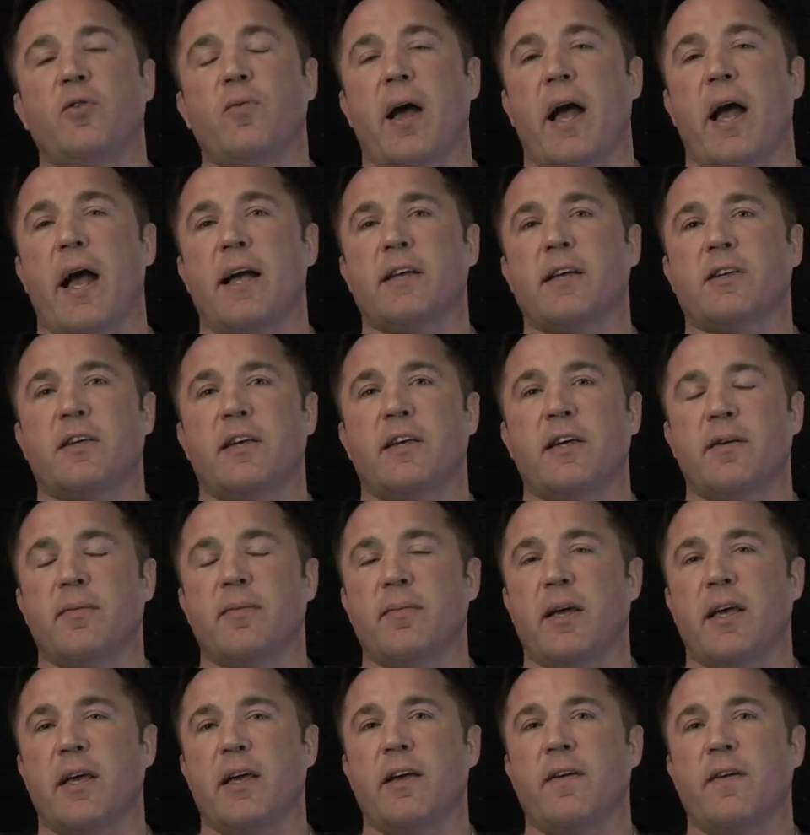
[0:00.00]
to ask
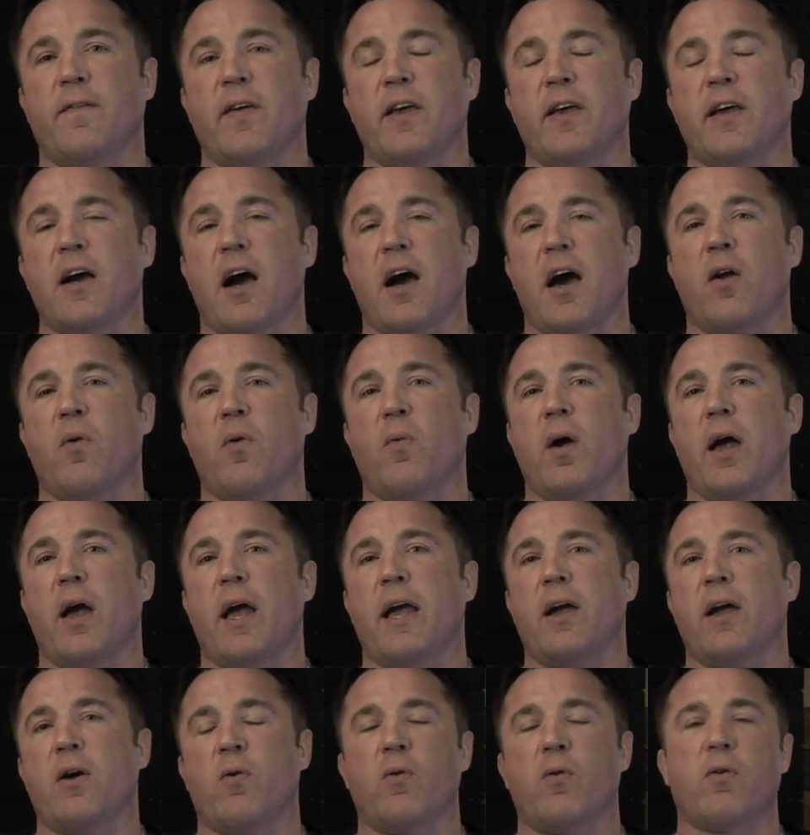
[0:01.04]
him if he got
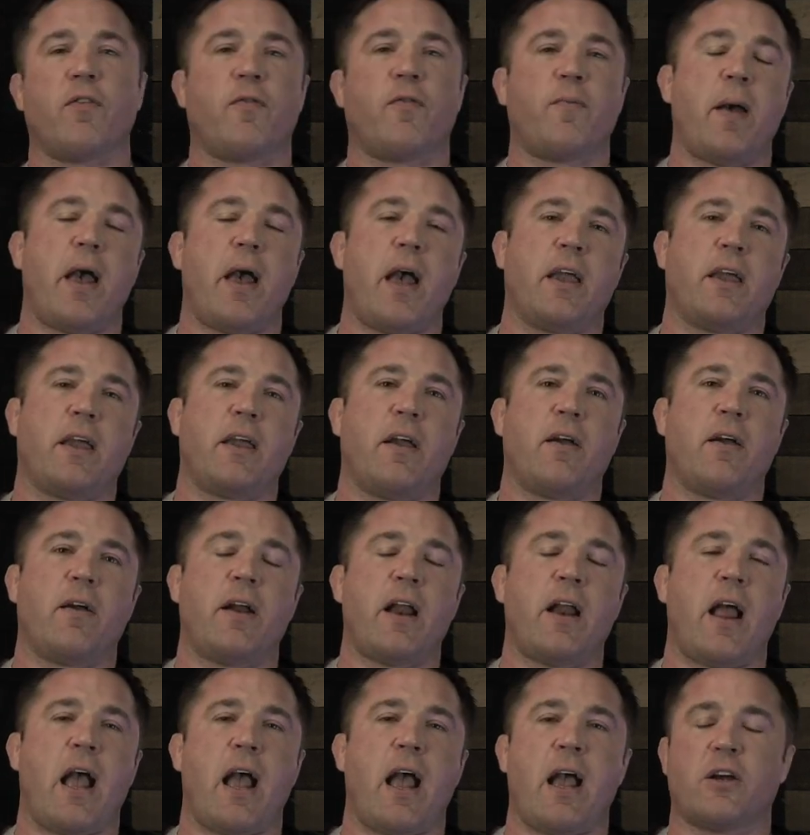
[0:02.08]
away or if Pat
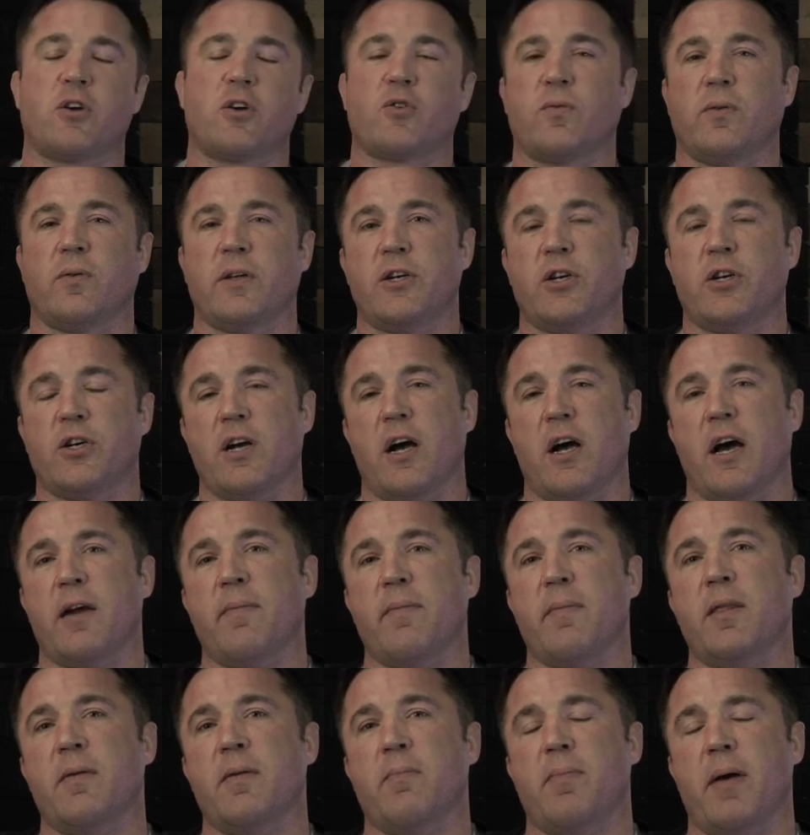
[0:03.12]
Garrett actually shot
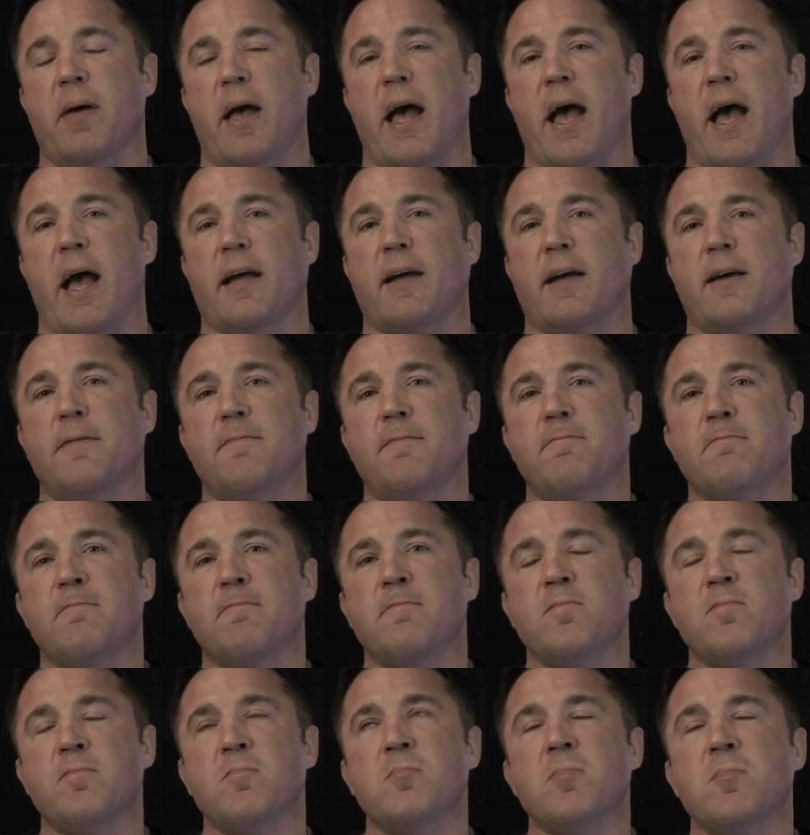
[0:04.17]
him in the back.
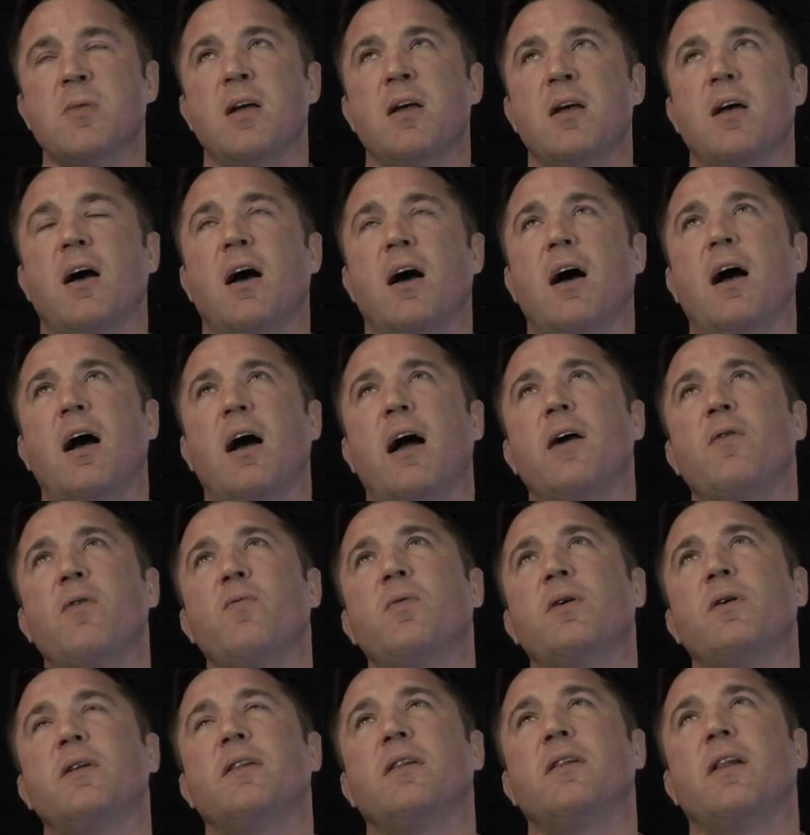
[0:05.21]
I
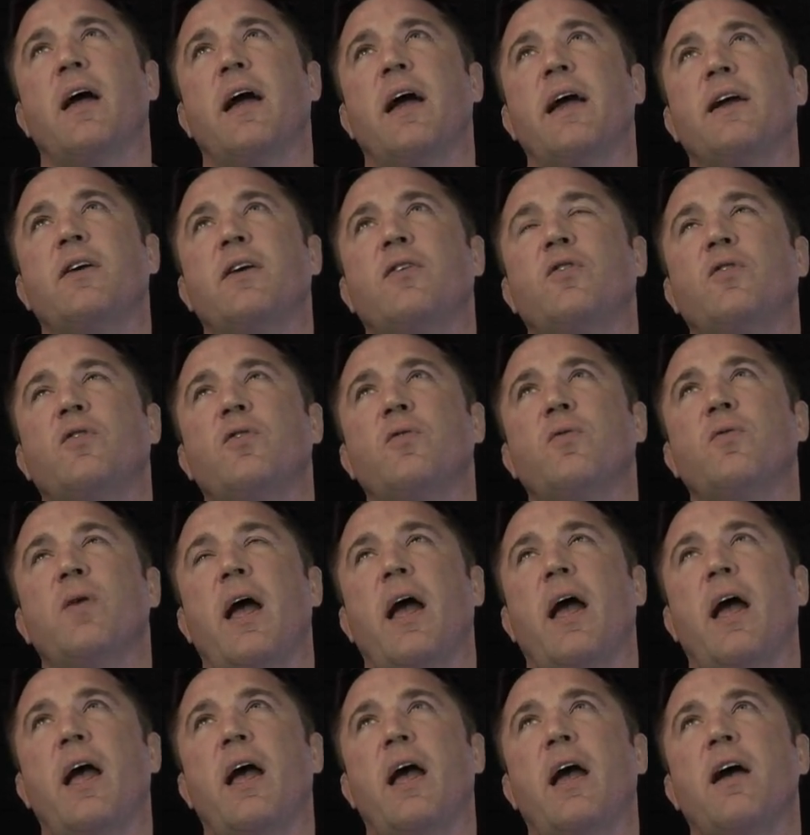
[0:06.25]
would like to
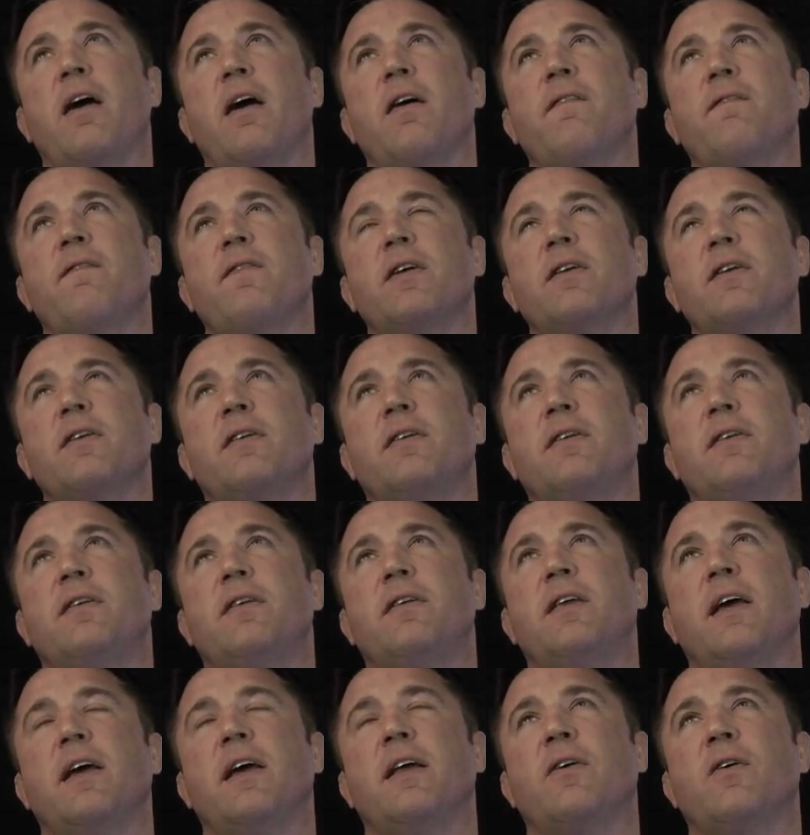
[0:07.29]
have
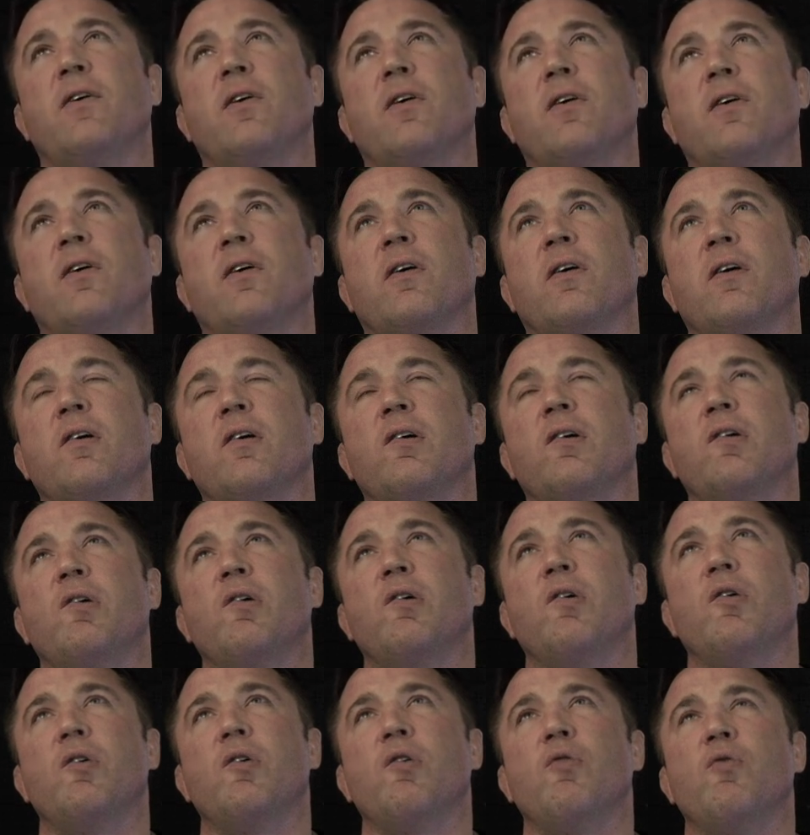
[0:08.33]
dinner
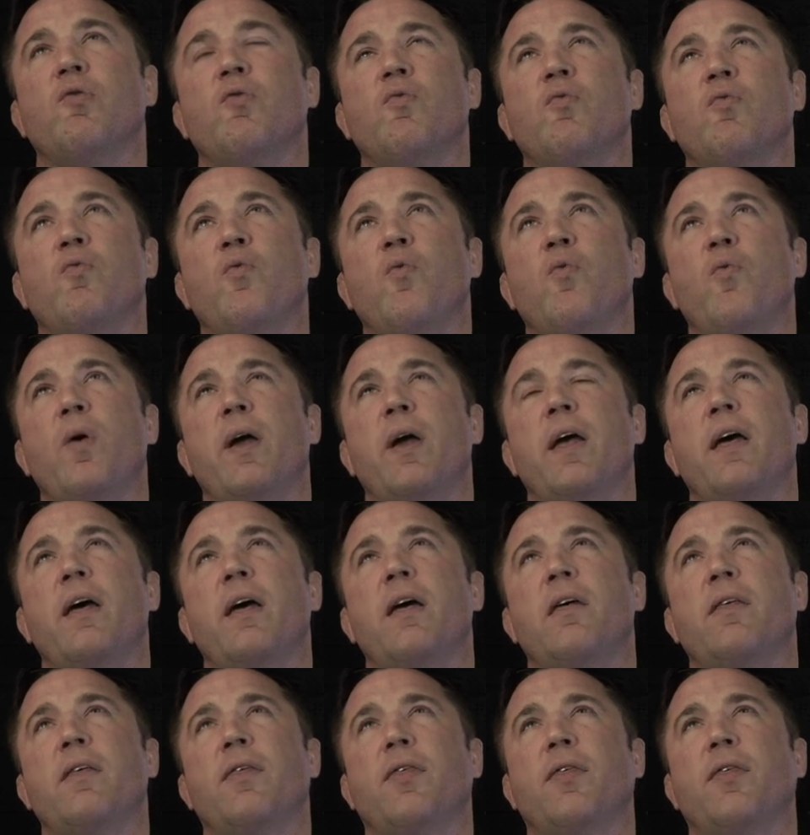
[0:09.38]

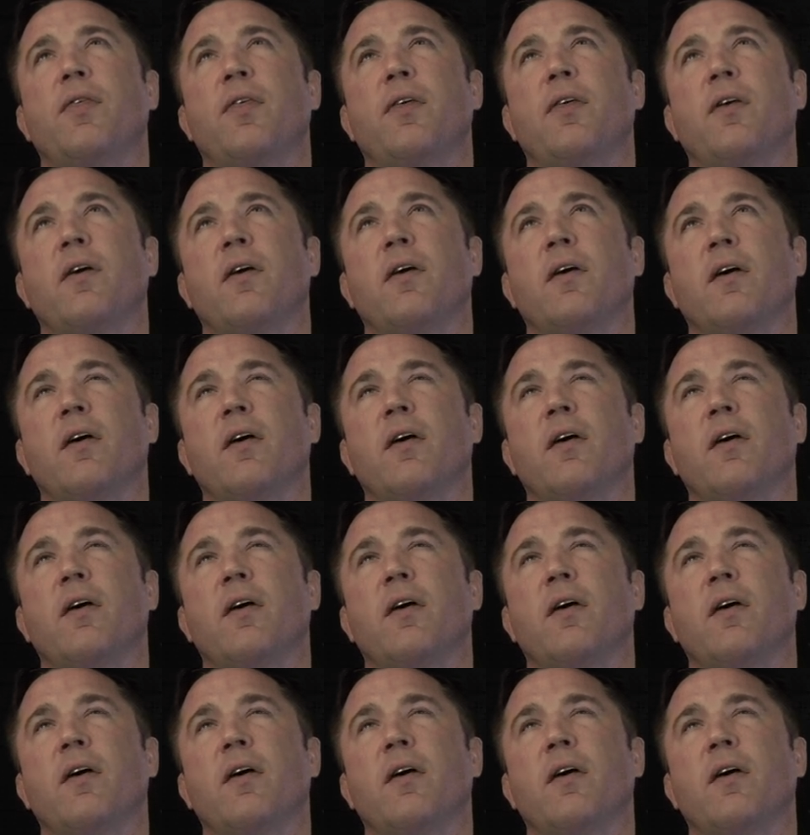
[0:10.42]
with,